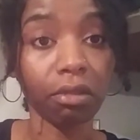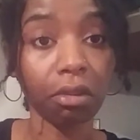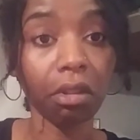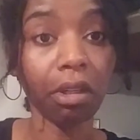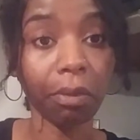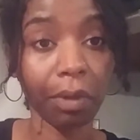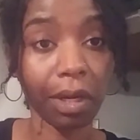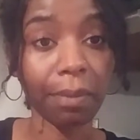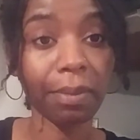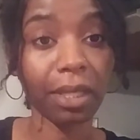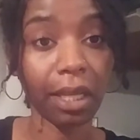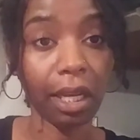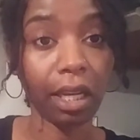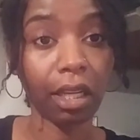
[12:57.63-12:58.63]
You get what I'm
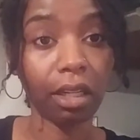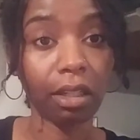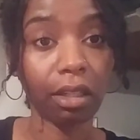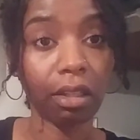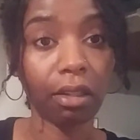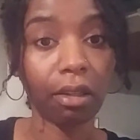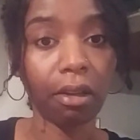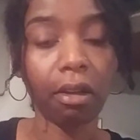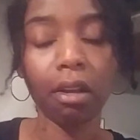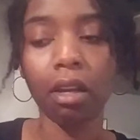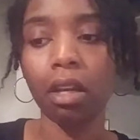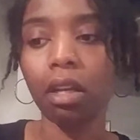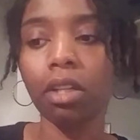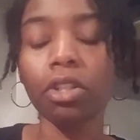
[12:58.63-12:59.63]
saying?
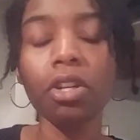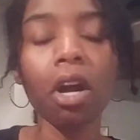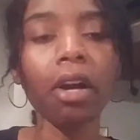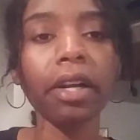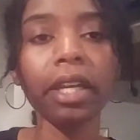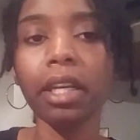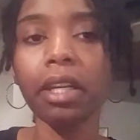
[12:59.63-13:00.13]
Dark